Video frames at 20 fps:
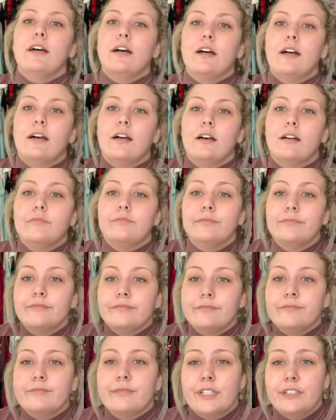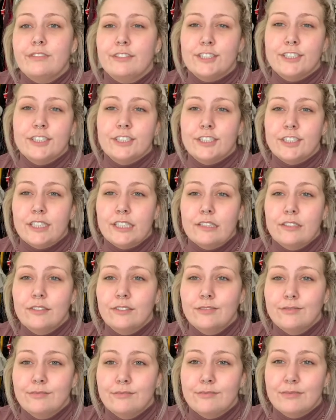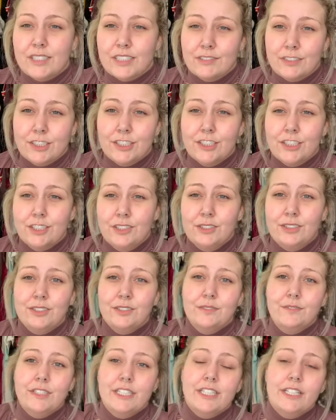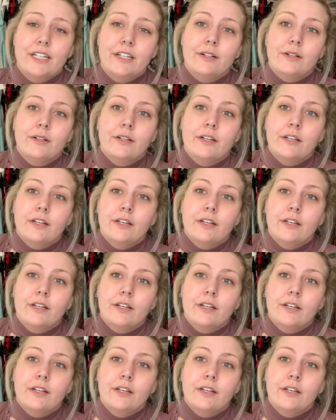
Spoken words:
my first channel, my first YouTube video,